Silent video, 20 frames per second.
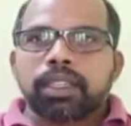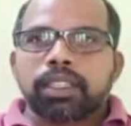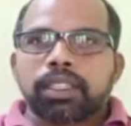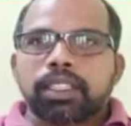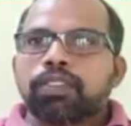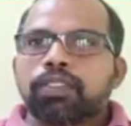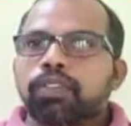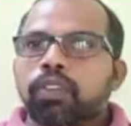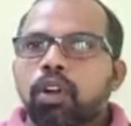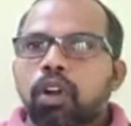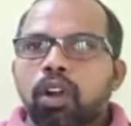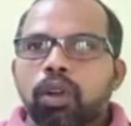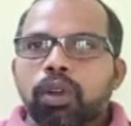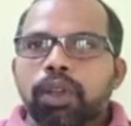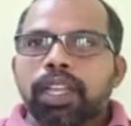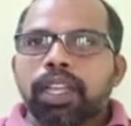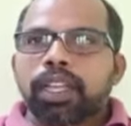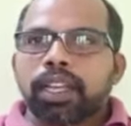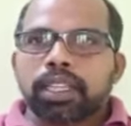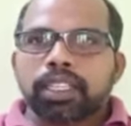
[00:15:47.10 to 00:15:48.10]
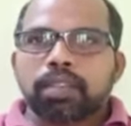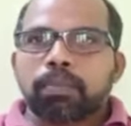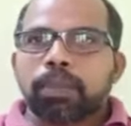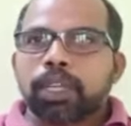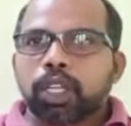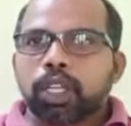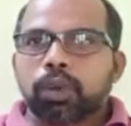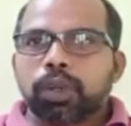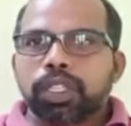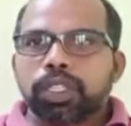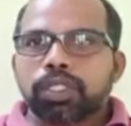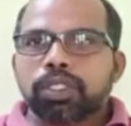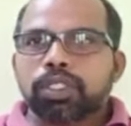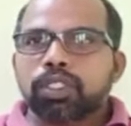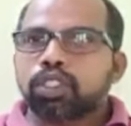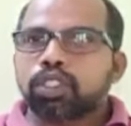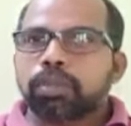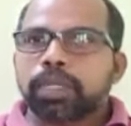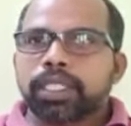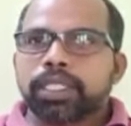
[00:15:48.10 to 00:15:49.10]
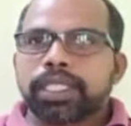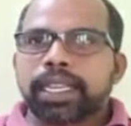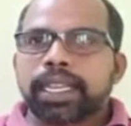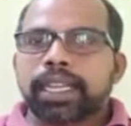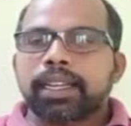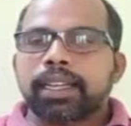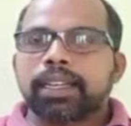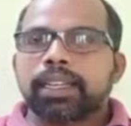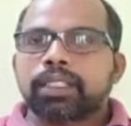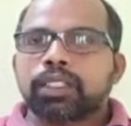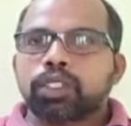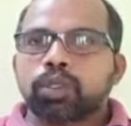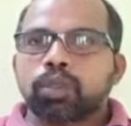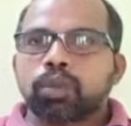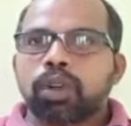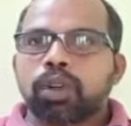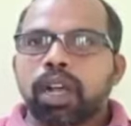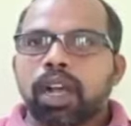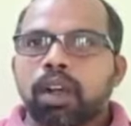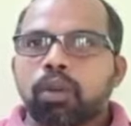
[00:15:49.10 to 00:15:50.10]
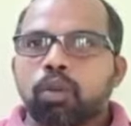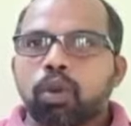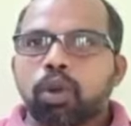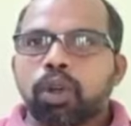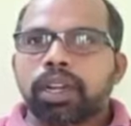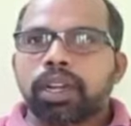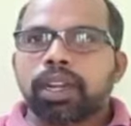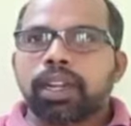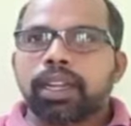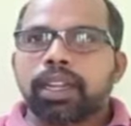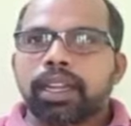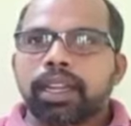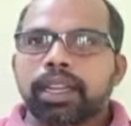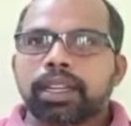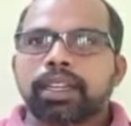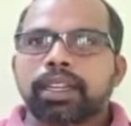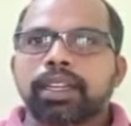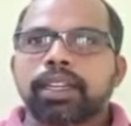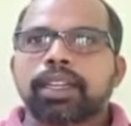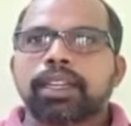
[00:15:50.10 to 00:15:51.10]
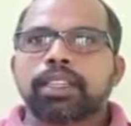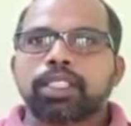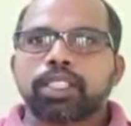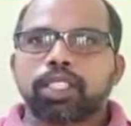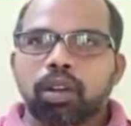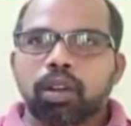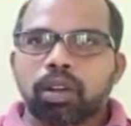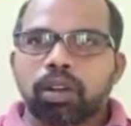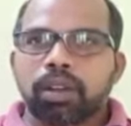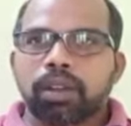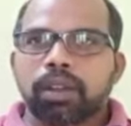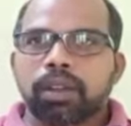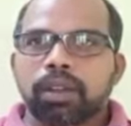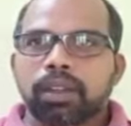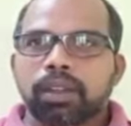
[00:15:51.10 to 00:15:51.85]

The following are the precautions to be taken to avoid electric shock.